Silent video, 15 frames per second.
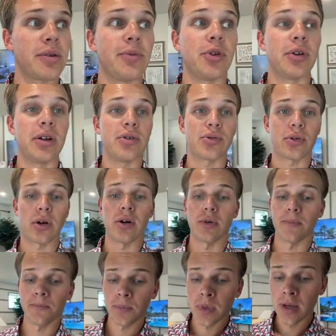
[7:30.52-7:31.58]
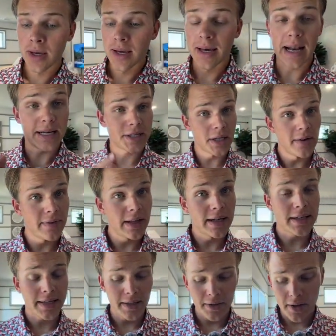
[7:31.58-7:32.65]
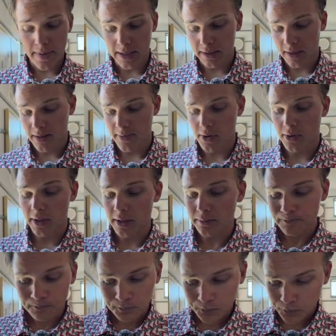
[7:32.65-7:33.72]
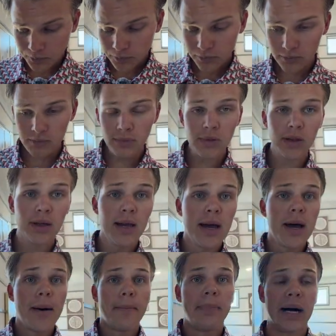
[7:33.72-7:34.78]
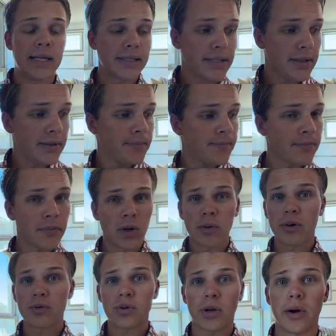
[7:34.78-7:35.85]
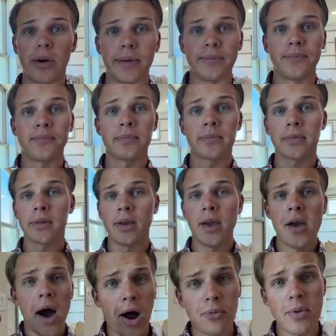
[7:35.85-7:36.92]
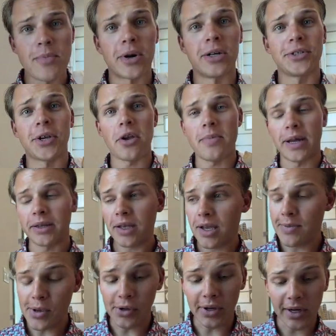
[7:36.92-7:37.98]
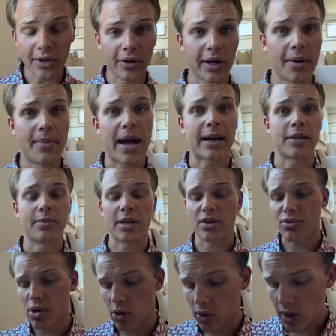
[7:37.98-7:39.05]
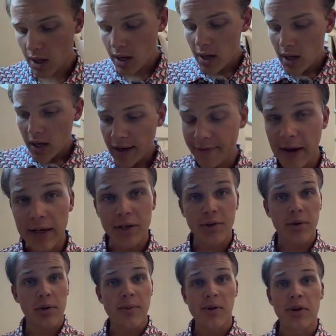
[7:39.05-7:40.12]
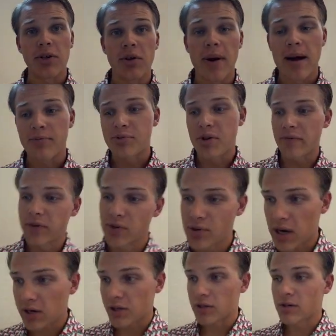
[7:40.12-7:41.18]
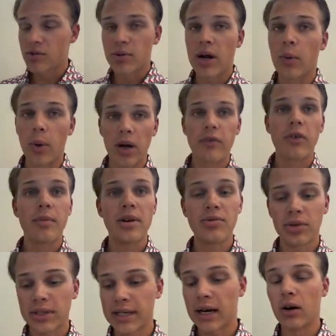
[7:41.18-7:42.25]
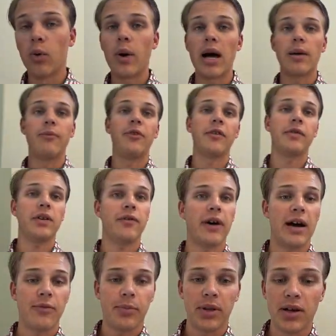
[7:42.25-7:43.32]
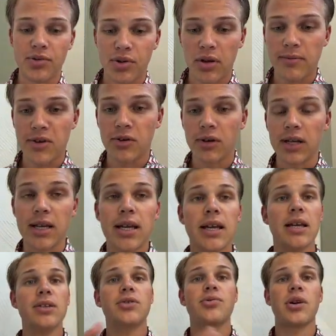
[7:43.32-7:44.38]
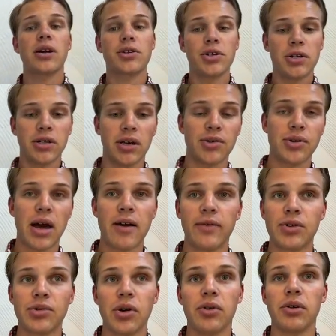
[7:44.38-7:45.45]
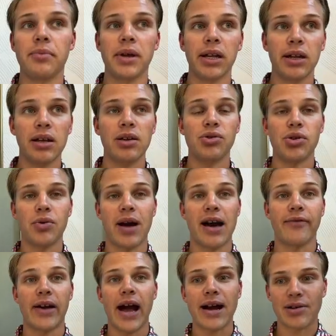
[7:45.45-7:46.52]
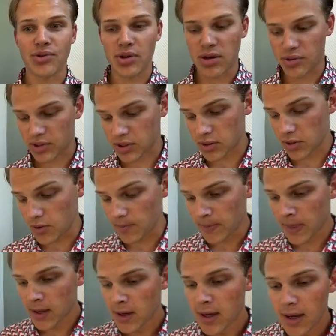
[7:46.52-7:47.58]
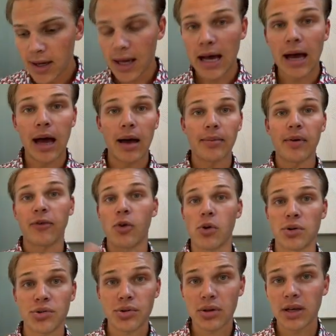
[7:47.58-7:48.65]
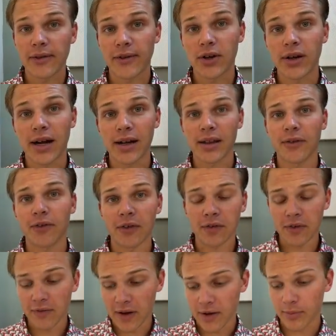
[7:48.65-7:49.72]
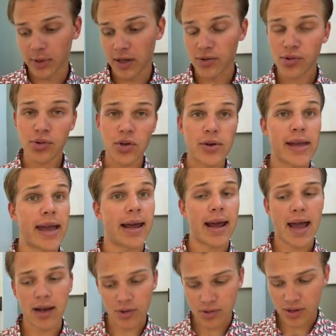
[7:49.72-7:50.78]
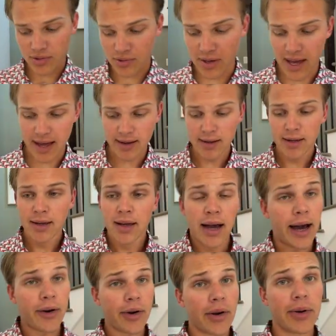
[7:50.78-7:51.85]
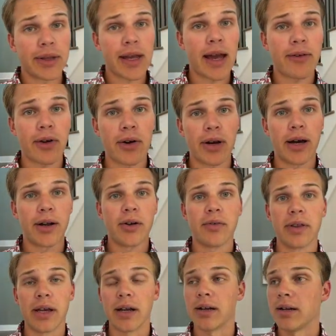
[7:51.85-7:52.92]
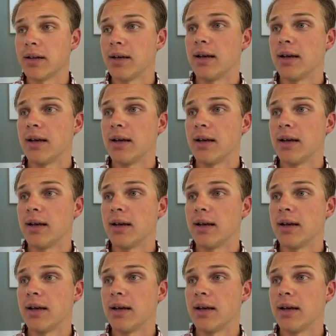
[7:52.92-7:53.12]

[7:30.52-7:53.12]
community's grown. And I still have a lot to tell you about the community. But where was I going? I'll remember, I'll tell you about the community and it'll come back to me. So advantage of the community, you have 7 sections. Now, one of them is a Dell Web 55 plus community. Each section does have its own amenities you have access to. Of course, if you're not in the 55 plus, you can't access that. I don't know what they have going on over there.